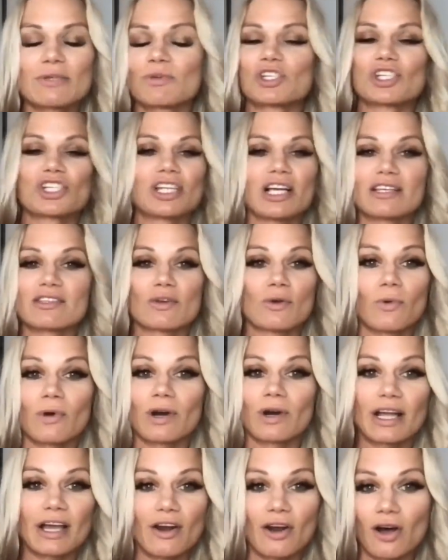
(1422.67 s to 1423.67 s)
which doesn't
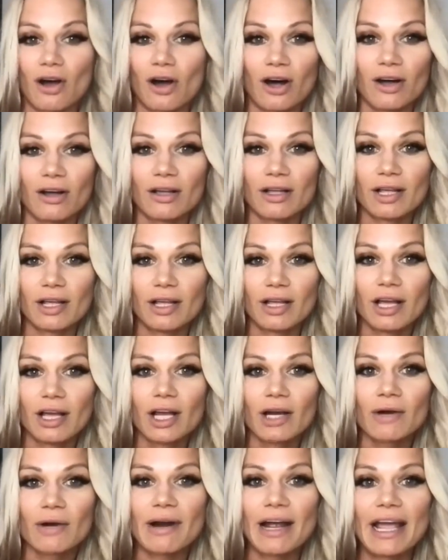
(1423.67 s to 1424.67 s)
work at all,
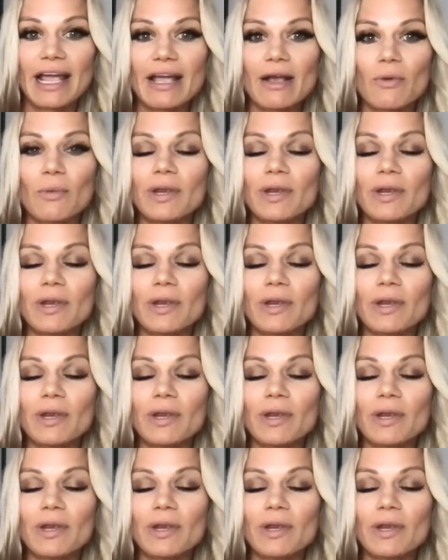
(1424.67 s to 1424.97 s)
right?